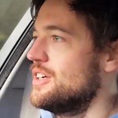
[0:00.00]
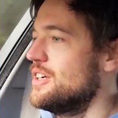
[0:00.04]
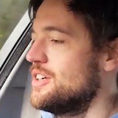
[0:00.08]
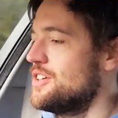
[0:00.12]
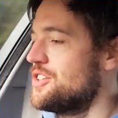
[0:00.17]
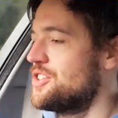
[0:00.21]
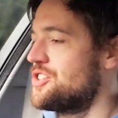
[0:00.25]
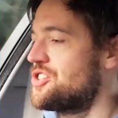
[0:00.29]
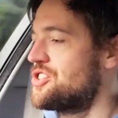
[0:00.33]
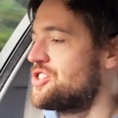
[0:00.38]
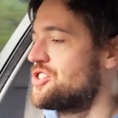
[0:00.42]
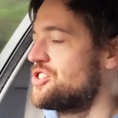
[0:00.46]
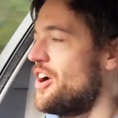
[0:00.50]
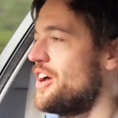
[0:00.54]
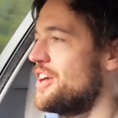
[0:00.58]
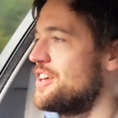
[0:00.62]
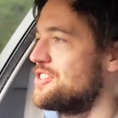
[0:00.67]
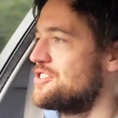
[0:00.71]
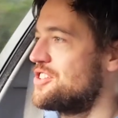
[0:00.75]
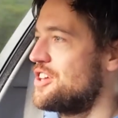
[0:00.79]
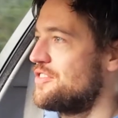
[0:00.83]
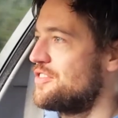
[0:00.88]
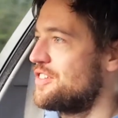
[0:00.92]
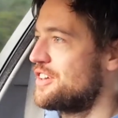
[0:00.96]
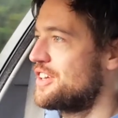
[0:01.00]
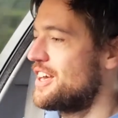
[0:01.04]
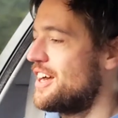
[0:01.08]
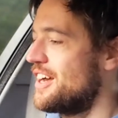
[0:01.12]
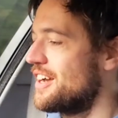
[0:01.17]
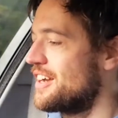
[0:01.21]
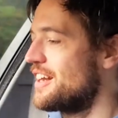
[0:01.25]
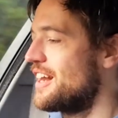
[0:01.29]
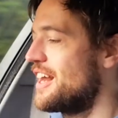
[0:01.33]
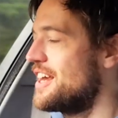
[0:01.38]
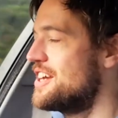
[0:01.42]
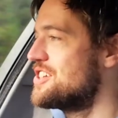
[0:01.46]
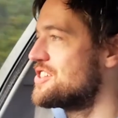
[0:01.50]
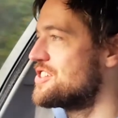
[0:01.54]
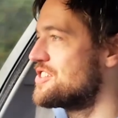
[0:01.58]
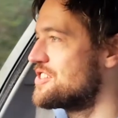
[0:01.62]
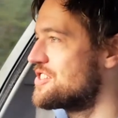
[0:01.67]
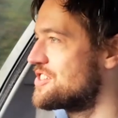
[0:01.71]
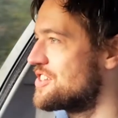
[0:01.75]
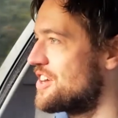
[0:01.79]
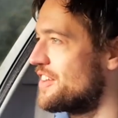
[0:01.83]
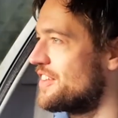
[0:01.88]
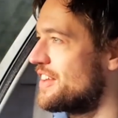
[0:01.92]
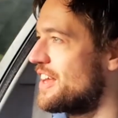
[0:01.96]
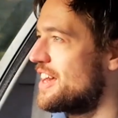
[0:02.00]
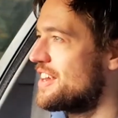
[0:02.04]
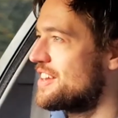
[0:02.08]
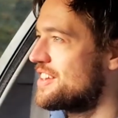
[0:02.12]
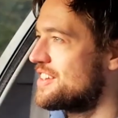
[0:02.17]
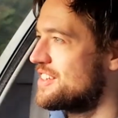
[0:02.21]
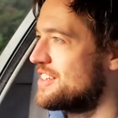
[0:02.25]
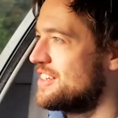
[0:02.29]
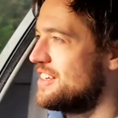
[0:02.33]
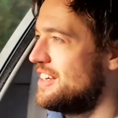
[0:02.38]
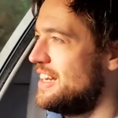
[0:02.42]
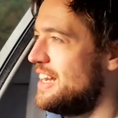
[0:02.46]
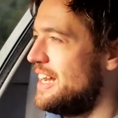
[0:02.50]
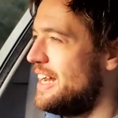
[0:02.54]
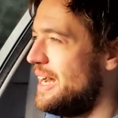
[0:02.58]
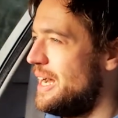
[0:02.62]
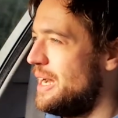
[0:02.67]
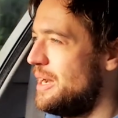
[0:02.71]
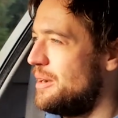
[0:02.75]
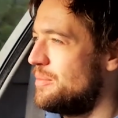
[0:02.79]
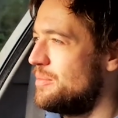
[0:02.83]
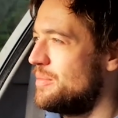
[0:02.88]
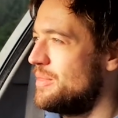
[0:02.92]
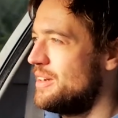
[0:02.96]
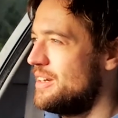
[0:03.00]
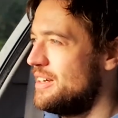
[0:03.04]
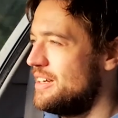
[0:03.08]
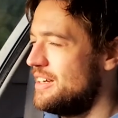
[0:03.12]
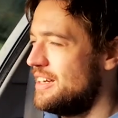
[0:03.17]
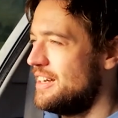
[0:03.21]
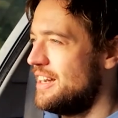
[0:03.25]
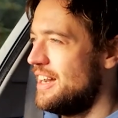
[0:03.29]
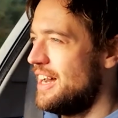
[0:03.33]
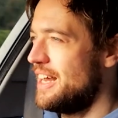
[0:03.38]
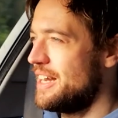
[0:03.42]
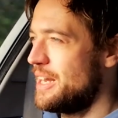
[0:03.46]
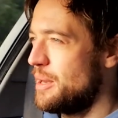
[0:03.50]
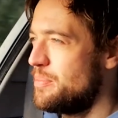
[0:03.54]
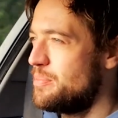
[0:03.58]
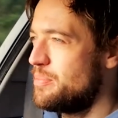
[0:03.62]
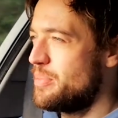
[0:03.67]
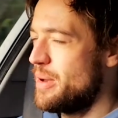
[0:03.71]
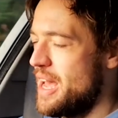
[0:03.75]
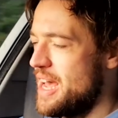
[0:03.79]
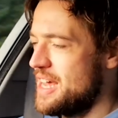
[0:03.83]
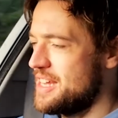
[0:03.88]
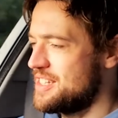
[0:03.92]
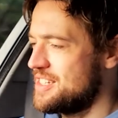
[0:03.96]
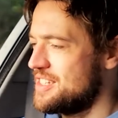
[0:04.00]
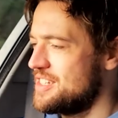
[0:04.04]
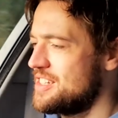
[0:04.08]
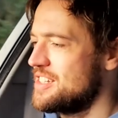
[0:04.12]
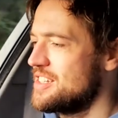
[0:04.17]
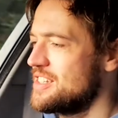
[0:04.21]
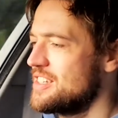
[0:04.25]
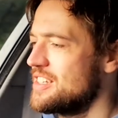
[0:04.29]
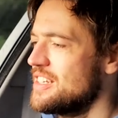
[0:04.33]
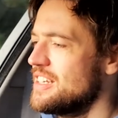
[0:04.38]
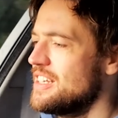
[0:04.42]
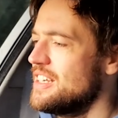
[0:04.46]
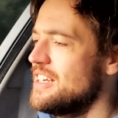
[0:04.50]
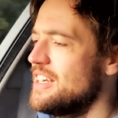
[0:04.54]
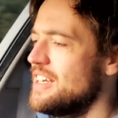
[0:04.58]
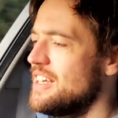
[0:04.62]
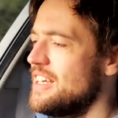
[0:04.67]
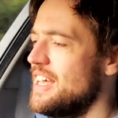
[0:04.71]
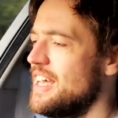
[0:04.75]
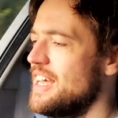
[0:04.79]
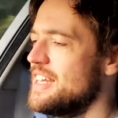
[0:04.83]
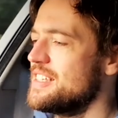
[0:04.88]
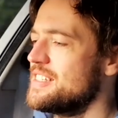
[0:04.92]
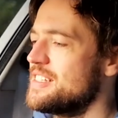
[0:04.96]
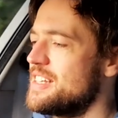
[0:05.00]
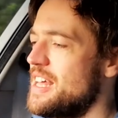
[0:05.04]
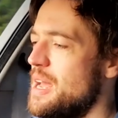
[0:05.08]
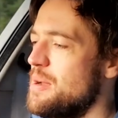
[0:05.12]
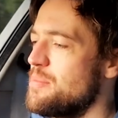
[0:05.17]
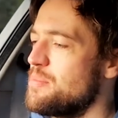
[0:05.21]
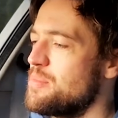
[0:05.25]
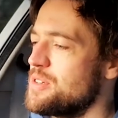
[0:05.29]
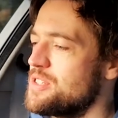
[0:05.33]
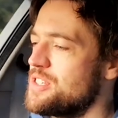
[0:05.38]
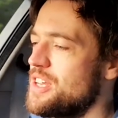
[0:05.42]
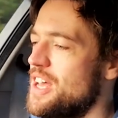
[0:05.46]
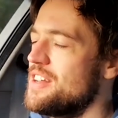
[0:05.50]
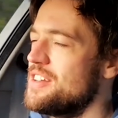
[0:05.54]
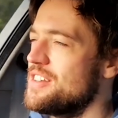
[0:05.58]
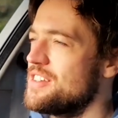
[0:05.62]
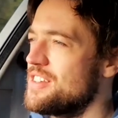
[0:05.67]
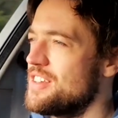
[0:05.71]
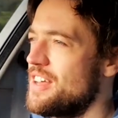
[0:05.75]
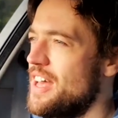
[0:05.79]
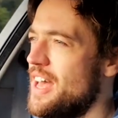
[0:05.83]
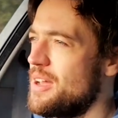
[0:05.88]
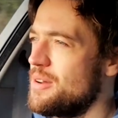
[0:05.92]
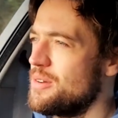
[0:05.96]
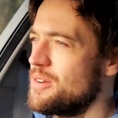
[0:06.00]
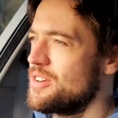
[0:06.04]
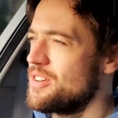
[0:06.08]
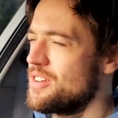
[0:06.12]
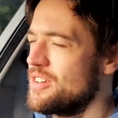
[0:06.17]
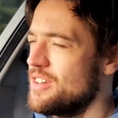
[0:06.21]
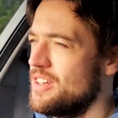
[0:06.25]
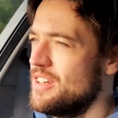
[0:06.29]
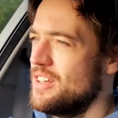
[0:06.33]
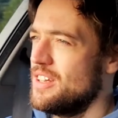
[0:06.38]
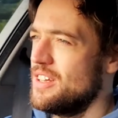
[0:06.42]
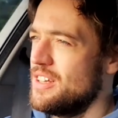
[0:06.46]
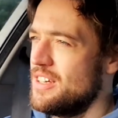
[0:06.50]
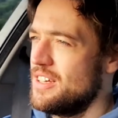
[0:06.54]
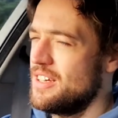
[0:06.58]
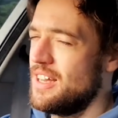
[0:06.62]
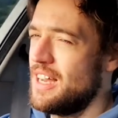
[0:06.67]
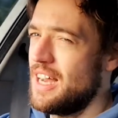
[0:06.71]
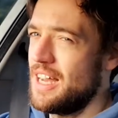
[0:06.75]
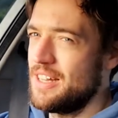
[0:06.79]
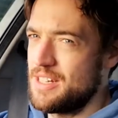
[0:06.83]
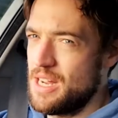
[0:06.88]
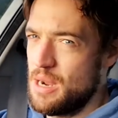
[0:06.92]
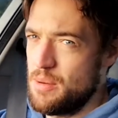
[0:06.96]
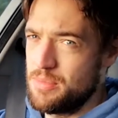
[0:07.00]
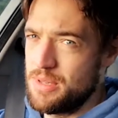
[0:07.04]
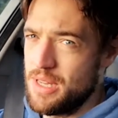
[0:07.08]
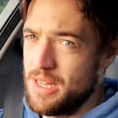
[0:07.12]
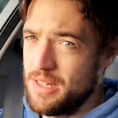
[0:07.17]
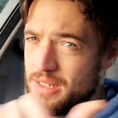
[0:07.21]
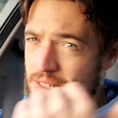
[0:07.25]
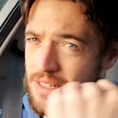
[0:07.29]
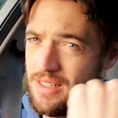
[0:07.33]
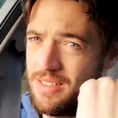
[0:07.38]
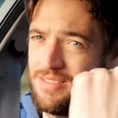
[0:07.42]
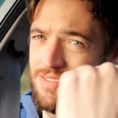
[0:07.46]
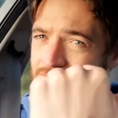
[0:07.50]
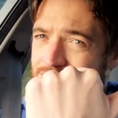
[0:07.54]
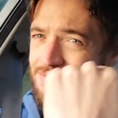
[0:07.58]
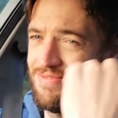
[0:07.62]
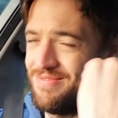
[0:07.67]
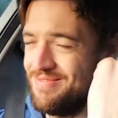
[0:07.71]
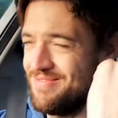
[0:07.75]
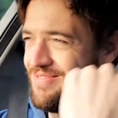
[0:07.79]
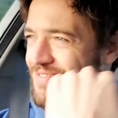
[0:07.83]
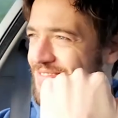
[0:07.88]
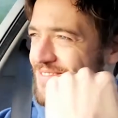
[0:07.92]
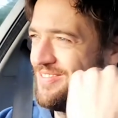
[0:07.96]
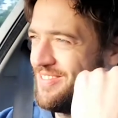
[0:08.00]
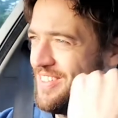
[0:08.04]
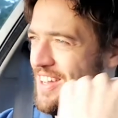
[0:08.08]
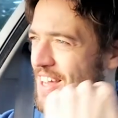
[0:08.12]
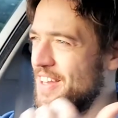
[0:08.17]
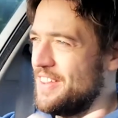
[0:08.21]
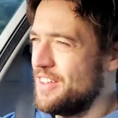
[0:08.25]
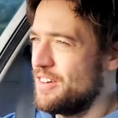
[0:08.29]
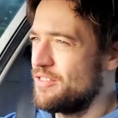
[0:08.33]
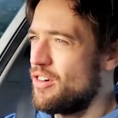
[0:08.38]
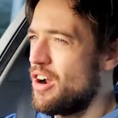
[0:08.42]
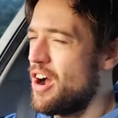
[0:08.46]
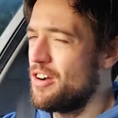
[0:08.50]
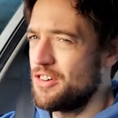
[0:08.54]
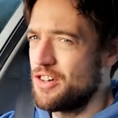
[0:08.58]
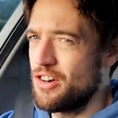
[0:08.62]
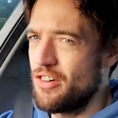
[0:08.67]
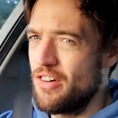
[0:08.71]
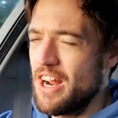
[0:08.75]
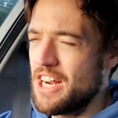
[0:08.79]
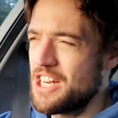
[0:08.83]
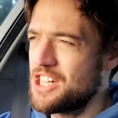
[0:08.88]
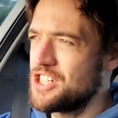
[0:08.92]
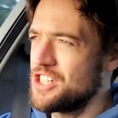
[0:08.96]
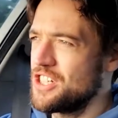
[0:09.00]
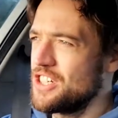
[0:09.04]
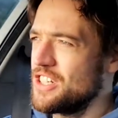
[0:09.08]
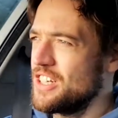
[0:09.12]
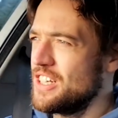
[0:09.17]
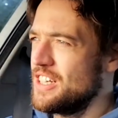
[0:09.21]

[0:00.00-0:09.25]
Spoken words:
scientific calculations on that, and at best it's 10% out and 10% in the wrong direction.